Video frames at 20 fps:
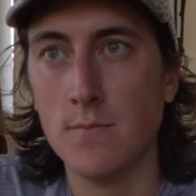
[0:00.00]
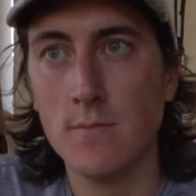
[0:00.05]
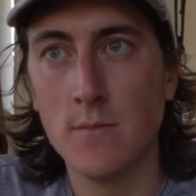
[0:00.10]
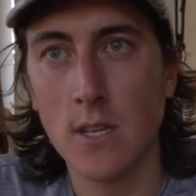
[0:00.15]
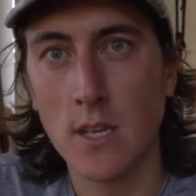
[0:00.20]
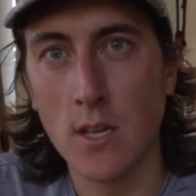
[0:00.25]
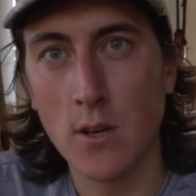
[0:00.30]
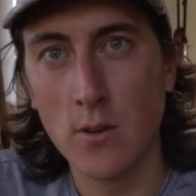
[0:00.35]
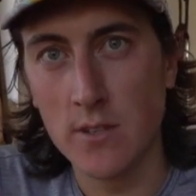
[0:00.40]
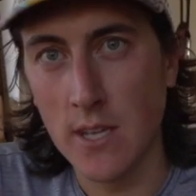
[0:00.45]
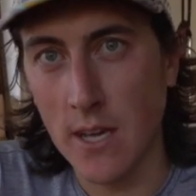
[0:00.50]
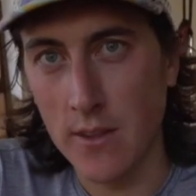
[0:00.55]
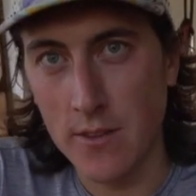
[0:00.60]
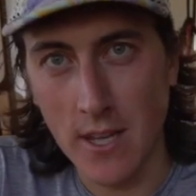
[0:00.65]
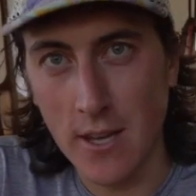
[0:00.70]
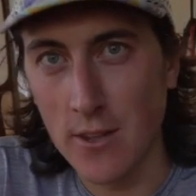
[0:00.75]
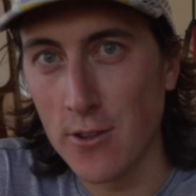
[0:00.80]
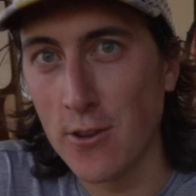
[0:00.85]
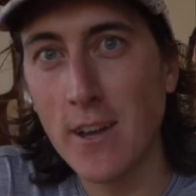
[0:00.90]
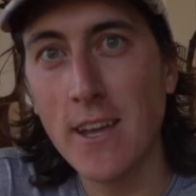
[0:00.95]
it goes out the
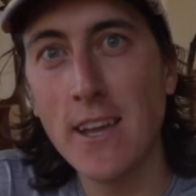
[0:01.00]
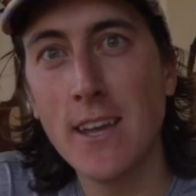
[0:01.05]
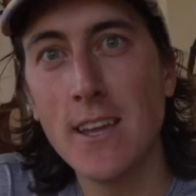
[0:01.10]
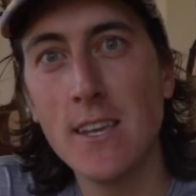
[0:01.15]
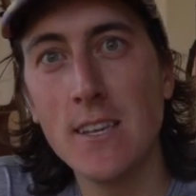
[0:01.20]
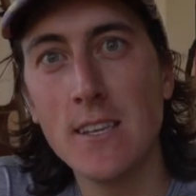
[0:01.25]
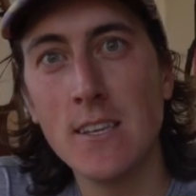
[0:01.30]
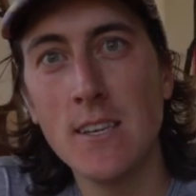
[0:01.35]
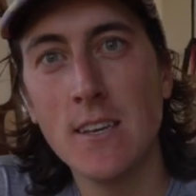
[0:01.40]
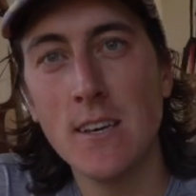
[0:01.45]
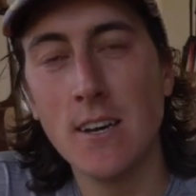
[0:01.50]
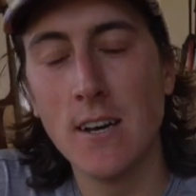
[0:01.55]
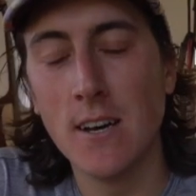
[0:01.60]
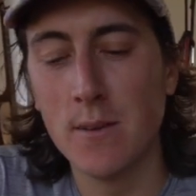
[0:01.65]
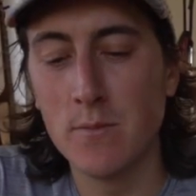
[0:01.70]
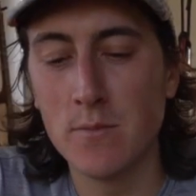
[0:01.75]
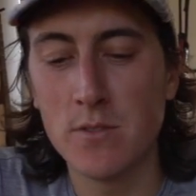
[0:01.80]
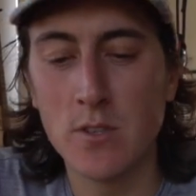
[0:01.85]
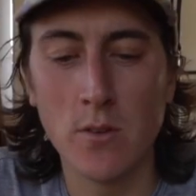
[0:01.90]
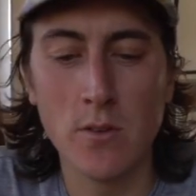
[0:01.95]
other end.
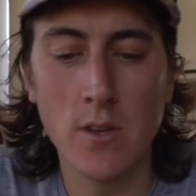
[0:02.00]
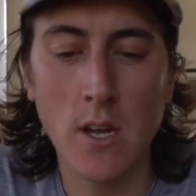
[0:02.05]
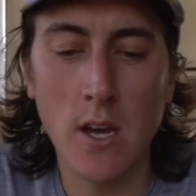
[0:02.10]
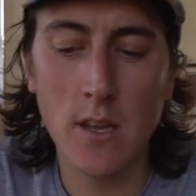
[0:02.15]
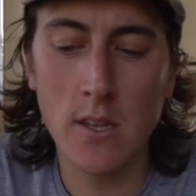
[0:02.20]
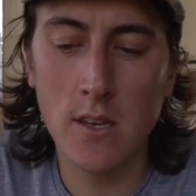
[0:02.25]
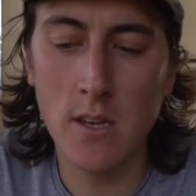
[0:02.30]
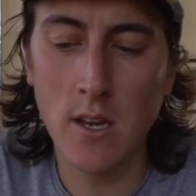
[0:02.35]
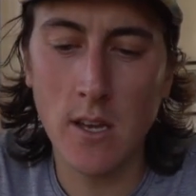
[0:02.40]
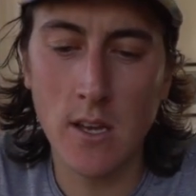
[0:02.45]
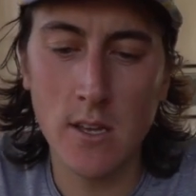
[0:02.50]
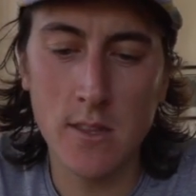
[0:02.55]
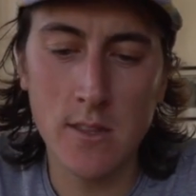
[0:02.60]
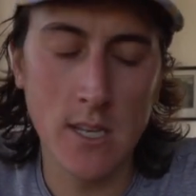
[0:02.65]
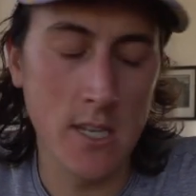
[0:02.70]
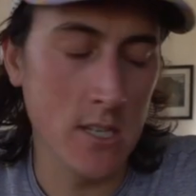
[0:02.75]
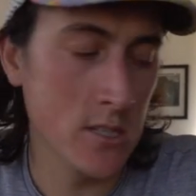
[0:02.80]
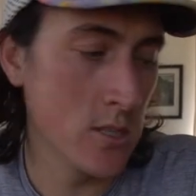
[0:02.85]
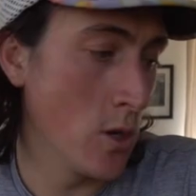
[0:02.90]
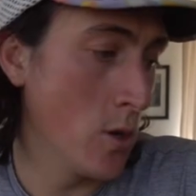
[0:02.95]
So not good
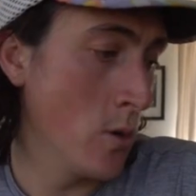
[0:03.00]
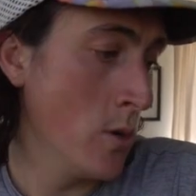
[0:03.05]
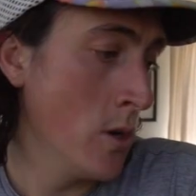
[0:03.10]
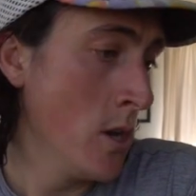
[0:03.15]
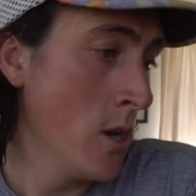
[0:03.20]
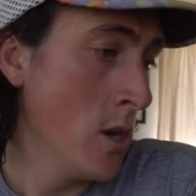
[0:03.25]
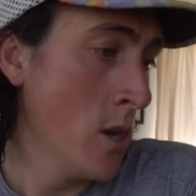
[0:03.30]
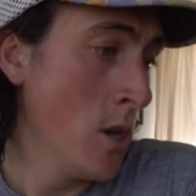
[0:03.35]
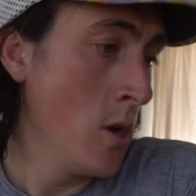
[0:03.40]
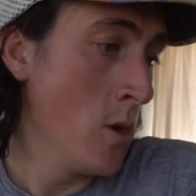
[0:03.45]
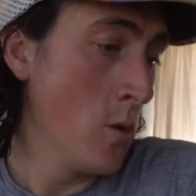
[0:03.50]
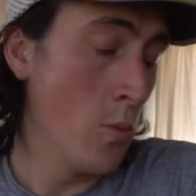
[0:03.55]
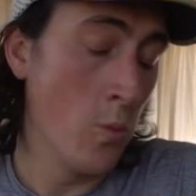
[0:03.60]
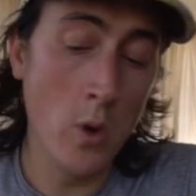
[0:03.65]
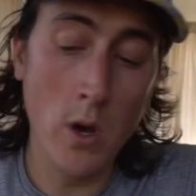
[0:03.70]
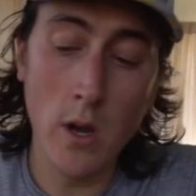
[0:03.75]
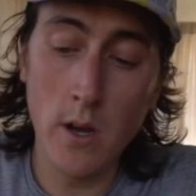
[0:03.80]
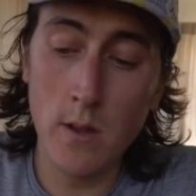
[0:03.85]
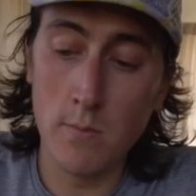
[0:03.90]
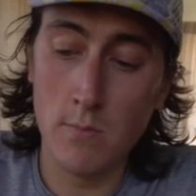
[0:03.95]
things. So
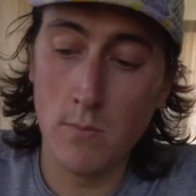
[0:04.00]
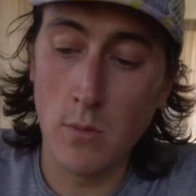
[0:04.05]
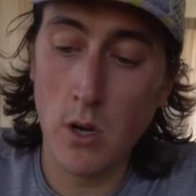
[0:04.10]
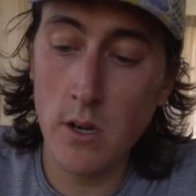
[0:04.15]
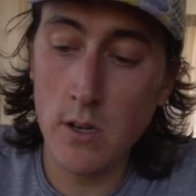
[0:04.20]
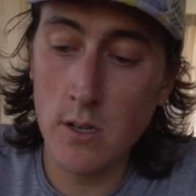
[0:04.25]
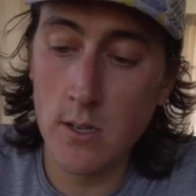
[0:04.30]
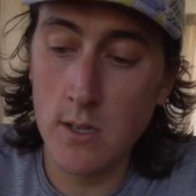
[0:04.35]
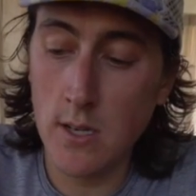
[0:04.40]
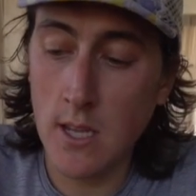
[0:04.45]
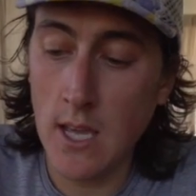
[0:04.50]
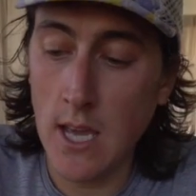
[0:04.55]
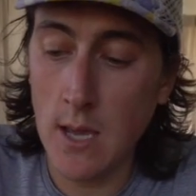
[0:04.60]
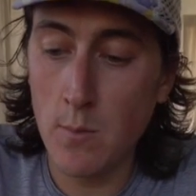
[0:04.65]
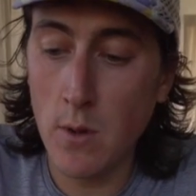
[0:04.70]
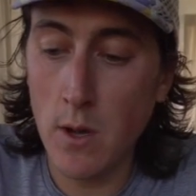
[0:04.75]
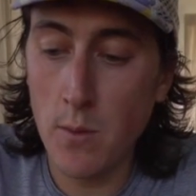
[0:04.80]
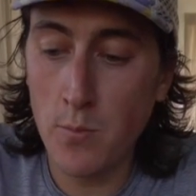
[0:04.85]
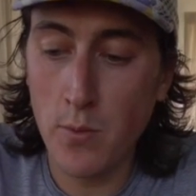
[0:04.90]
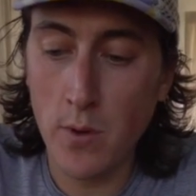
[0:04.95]
what Maurten came
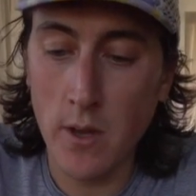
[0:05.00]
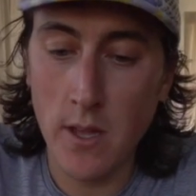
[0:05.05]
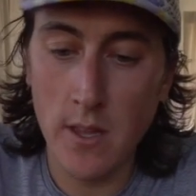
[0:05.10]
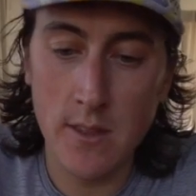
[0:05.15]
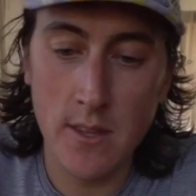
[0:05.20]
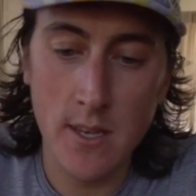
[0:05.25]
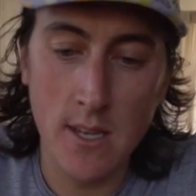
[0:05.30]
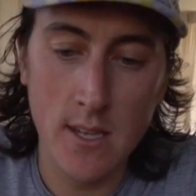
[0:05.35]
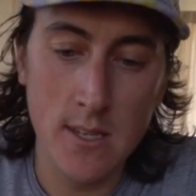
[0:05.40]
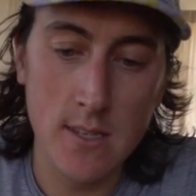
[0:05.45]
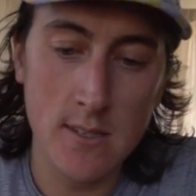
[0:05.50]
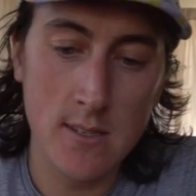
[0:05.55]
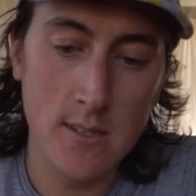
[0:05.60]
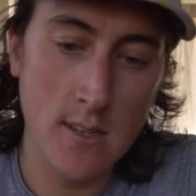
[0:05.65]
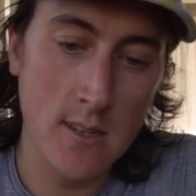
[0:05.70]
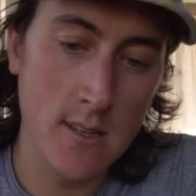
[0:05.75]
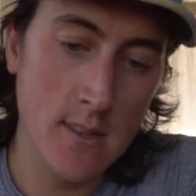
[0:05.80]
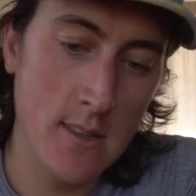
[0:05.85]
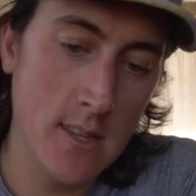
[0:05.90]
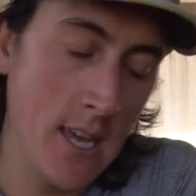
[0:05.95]
up with is
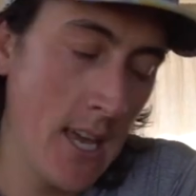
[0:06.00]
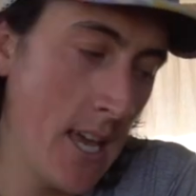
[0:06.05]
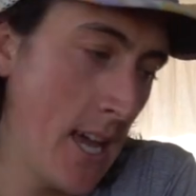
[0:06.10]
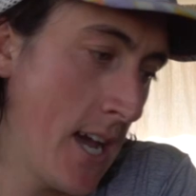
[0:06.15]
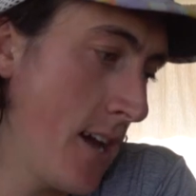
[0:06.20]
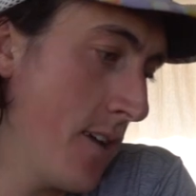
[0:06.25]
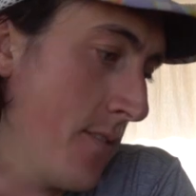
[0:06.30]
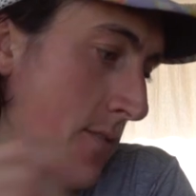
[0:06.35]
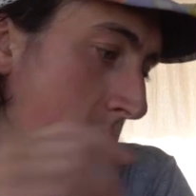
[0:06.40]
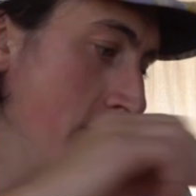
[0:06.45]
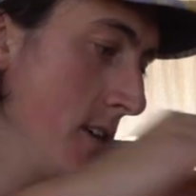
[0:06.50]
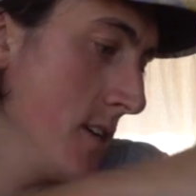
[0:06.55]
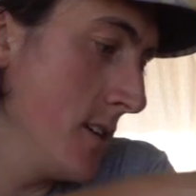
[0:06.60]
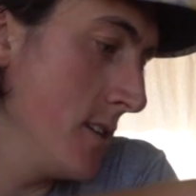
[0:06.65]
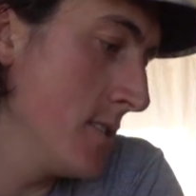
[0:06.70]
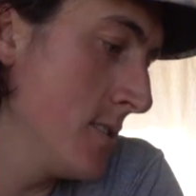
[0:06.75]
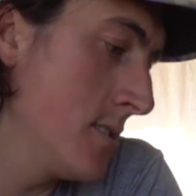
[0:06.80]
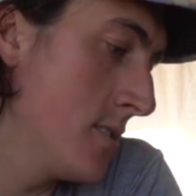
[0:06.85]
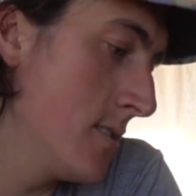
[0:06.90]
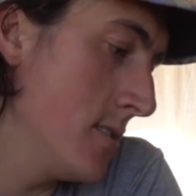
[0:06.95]
they have
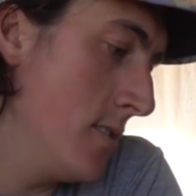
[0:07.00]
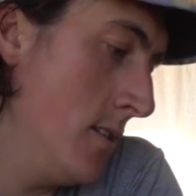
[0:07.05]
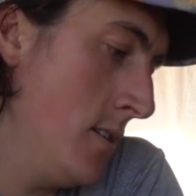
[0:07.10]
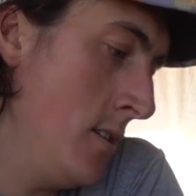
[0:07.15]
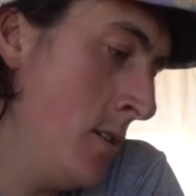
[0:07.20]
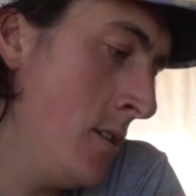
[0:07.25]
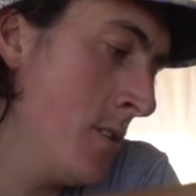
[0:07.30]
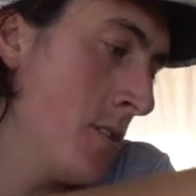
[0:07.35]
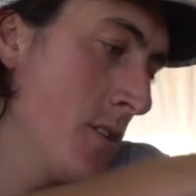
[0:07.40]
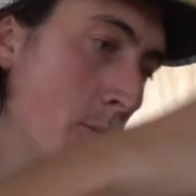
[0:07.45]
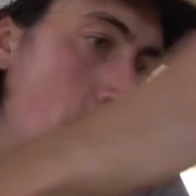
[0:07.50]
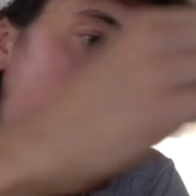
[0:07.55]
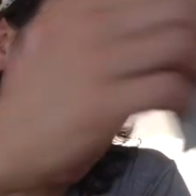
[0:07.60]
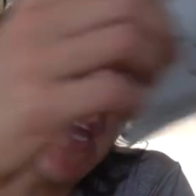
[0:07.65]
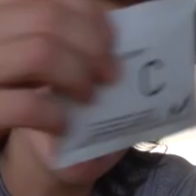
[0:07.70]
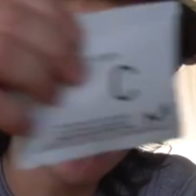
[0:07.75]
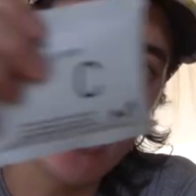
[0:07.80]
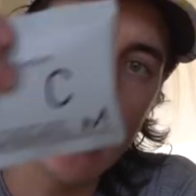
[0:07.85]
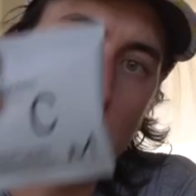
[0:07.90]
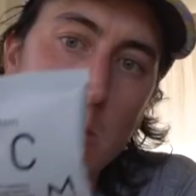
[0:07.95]
these the
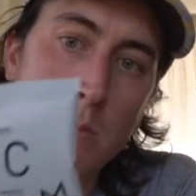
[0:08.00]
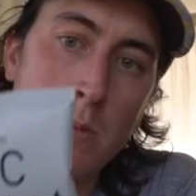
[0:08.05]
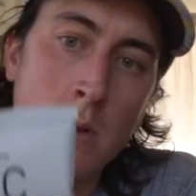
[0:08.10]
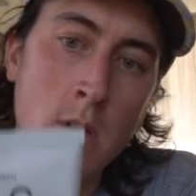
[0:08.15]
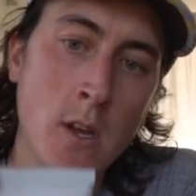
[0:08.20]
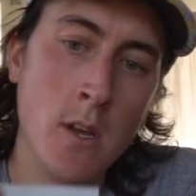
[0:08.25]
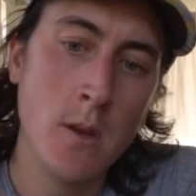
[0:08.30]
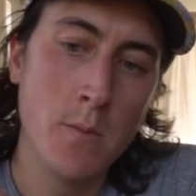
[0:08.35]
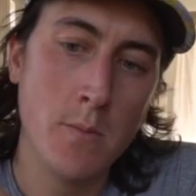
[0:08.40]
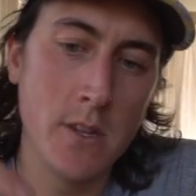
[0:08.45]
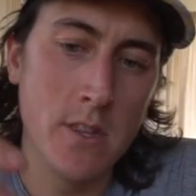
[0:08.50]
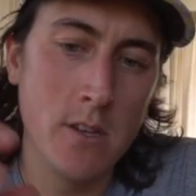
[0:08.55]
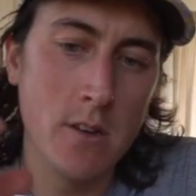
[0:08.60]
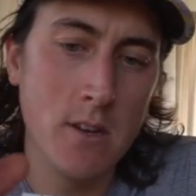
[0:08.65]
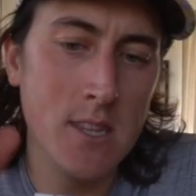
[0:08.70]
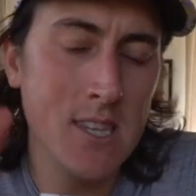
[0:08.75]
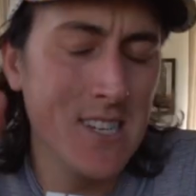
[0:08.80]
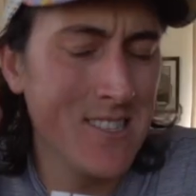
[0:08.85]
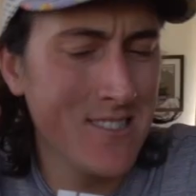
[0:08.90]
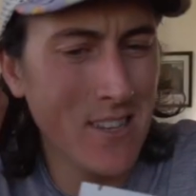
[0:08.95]
bicarb, but they're
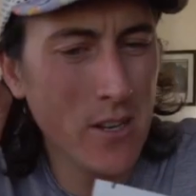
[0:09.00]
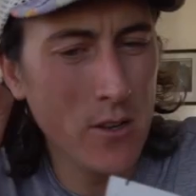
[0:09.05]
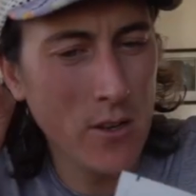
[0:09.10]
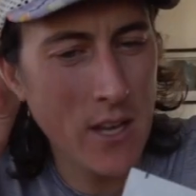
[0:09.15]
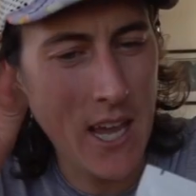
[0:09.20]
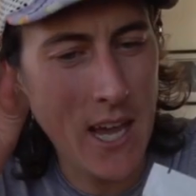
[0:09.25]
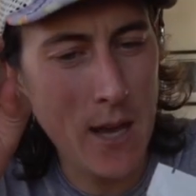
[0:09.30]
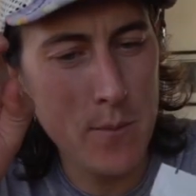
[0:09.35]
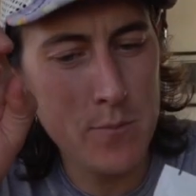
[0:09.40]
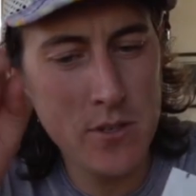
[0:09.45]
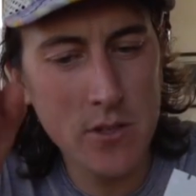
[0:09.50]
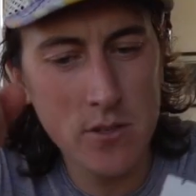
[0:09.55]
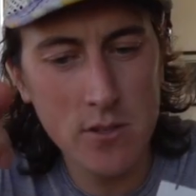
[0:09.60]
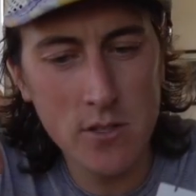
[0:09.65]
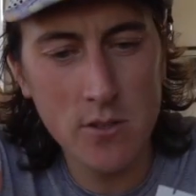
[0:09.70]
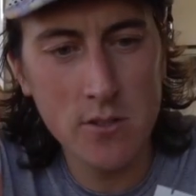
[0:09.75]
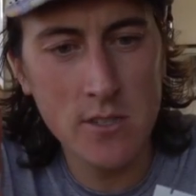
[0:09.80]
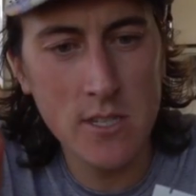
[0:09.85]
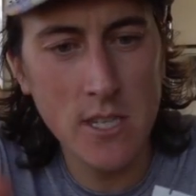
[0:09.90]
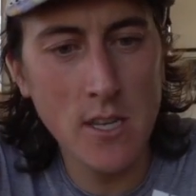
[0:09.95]
in these little capsules.
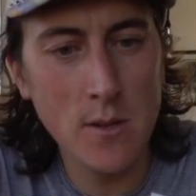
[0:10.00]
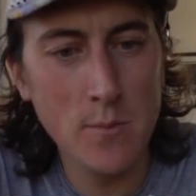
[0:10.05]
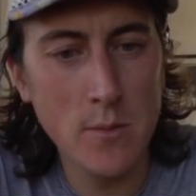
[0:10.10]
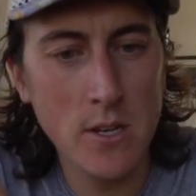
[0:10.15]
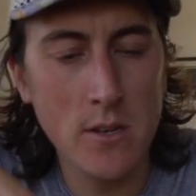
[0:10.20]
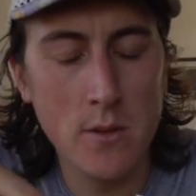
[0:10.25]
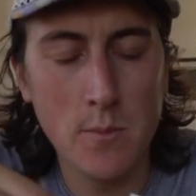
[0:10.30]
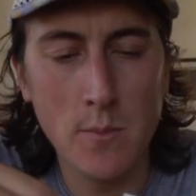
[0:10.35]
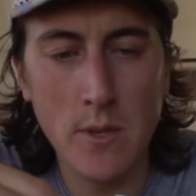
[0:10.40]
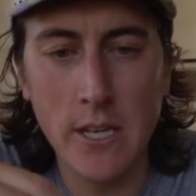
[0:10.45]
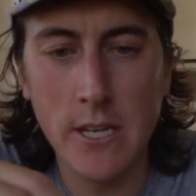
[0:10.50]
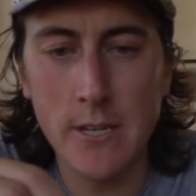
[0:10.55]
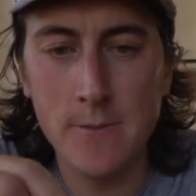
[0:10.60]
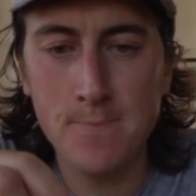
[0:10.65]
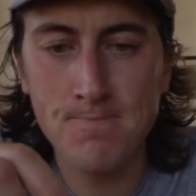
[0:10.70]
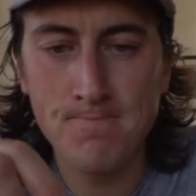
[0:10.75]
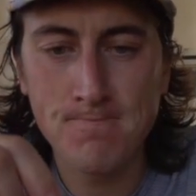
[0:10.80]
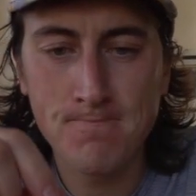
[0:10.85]
You'll see them here in a minute.